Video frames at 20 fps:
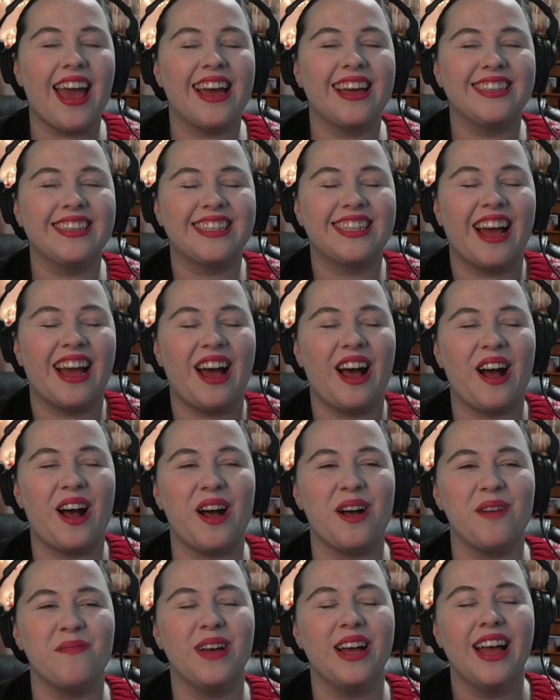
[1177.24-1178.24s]
And
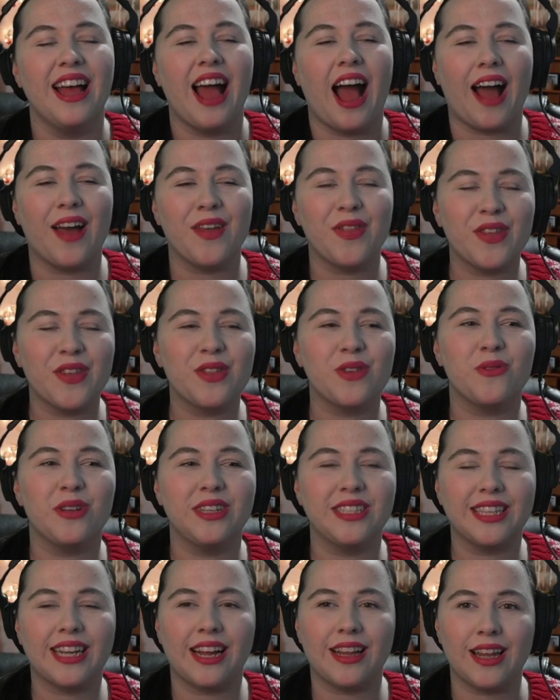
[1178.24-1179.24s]
um, I think the
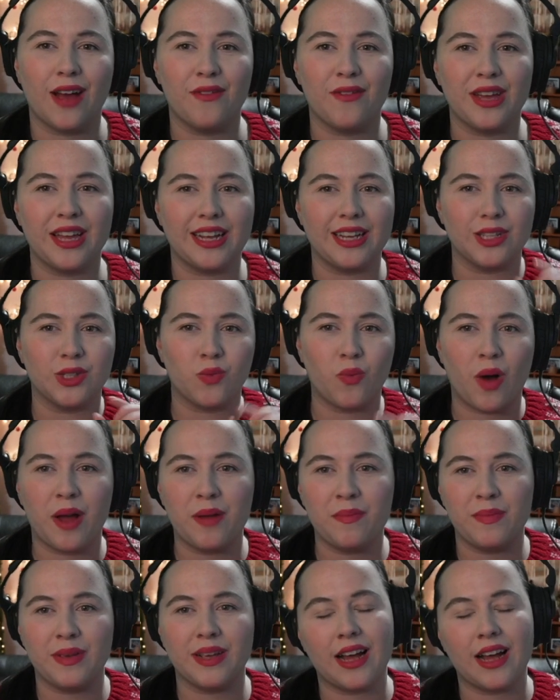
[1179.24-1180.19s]
reason I love it is one,